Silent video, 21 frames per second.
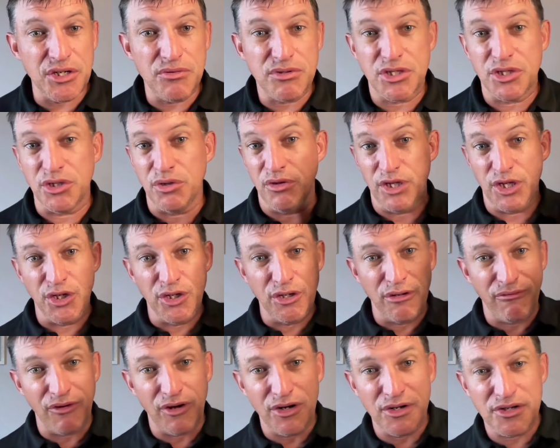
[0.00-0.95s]
you to the
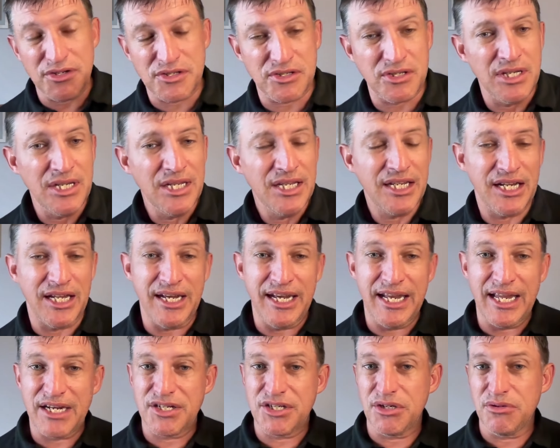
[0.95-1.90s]
universe,
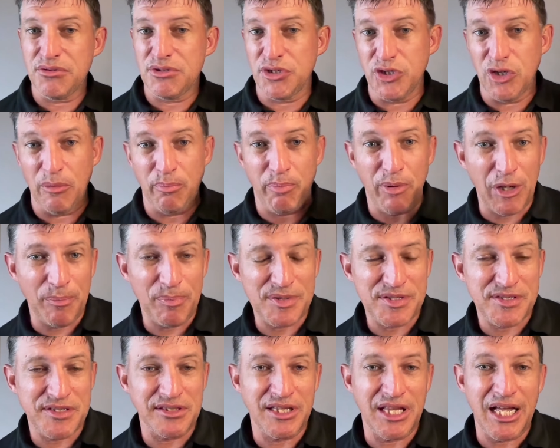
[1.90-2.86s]
connects you to your
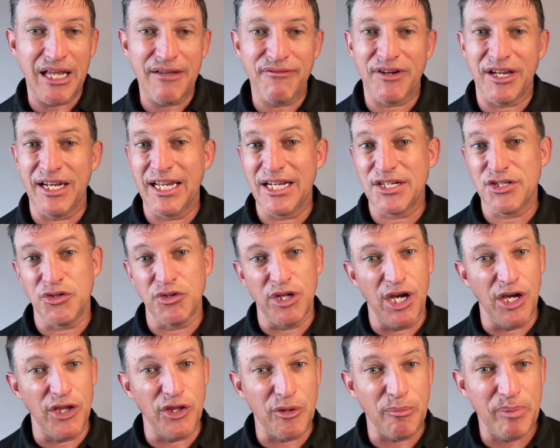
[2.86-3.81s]
purpose in life, connects you
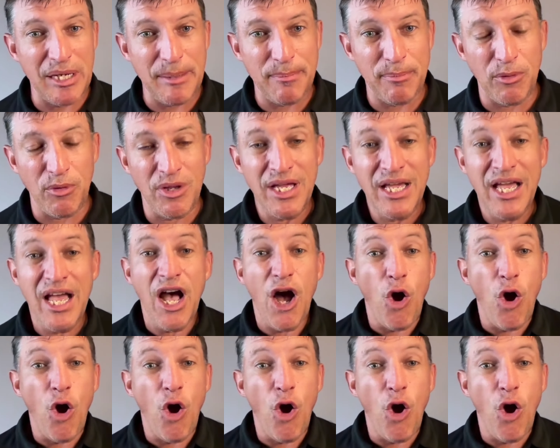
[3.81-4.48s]
to other people,